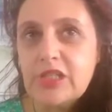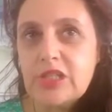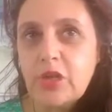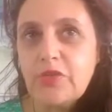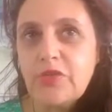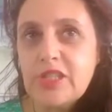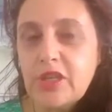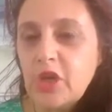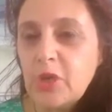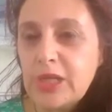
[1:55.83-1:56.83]
So
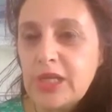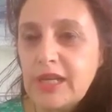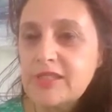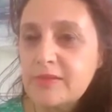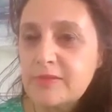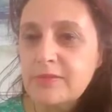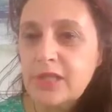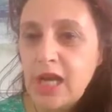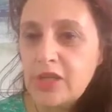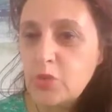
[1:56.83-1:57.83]
physiotherapy has a
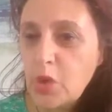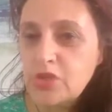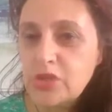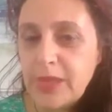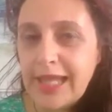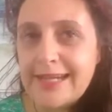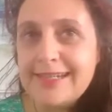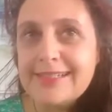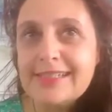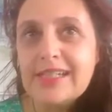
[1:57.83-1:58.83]
large role to play.